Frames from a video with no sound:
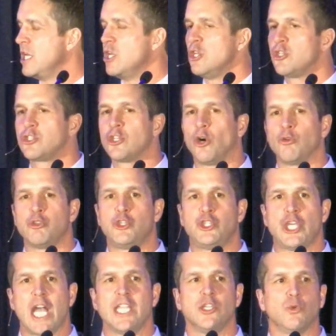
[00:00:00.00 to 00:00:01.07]
so
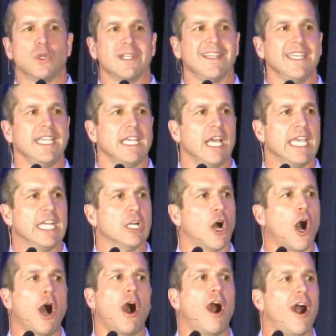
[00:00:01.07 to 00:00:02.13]
genuinely in
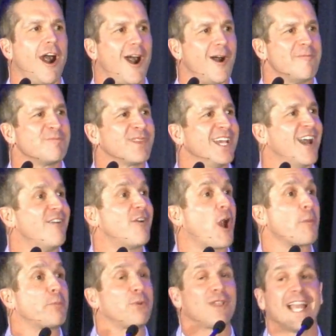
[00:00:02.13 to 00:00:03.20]
awe of our
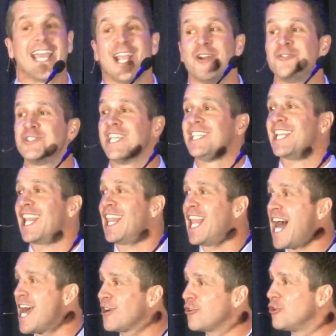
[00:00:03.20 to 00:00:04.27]
players in the
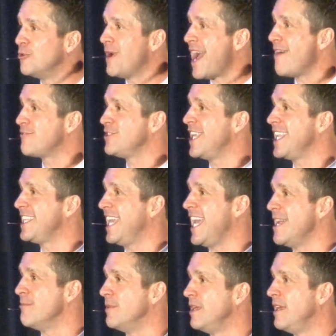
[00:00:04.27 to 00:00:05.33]
locker room after that
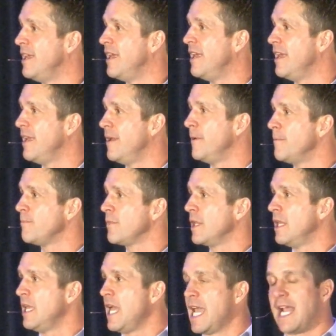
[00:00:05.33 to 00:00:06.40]
game.
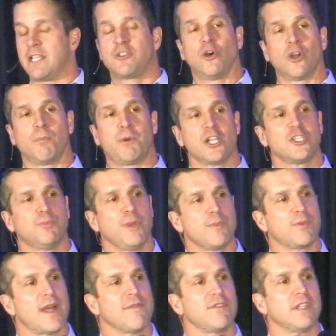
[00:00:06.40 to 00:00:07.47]
And I told a bunch of
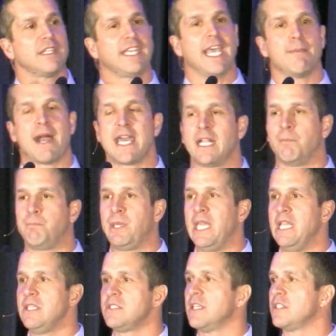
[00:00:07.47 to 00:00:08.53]
people after the game, I had a
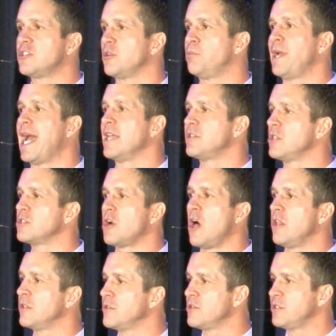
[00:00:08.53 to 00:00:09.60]
peace that surpasses
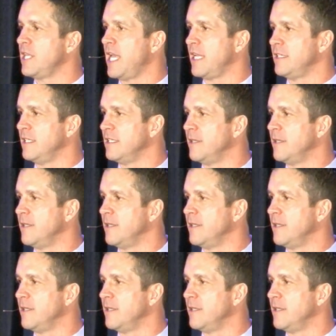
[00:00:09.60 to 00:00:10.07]
all understanding.